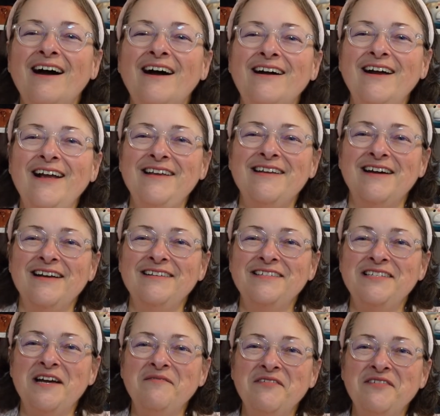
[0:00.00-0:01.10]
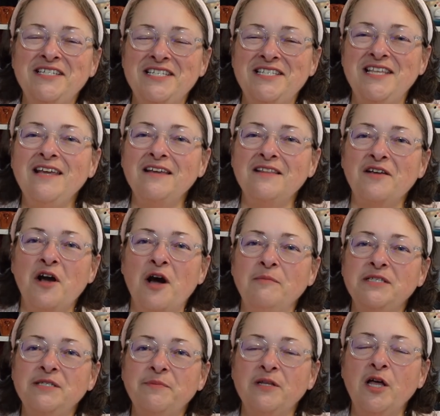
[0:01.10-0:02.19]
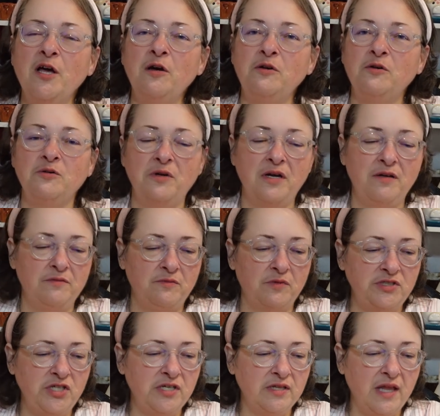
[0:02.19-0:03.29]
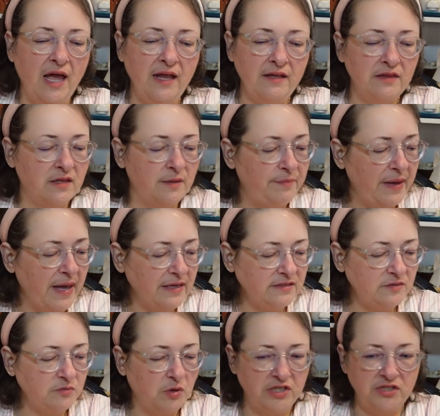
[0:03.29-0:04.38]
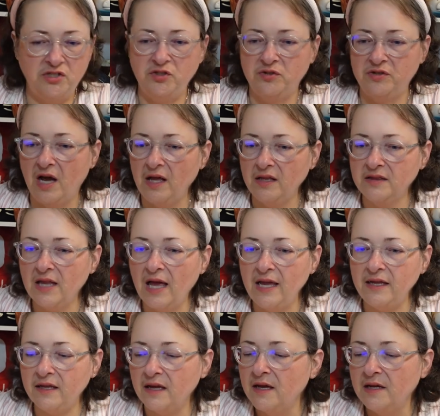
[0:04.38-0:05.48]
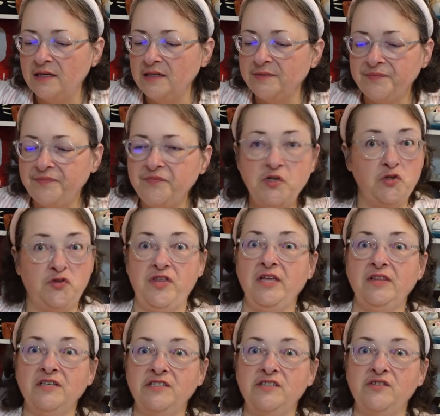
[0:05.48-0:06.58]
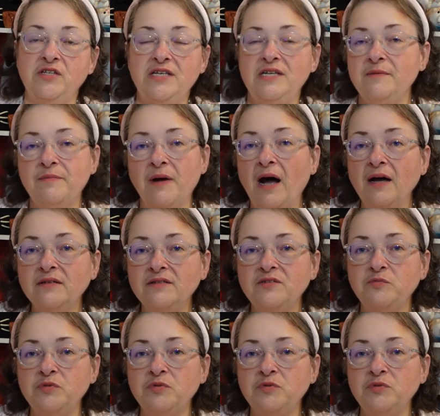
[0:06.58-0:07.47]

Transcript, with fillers: All right, guys, tell me what you think in the comments below. What do you like the best? What do you not like? Do you think this is a neat box?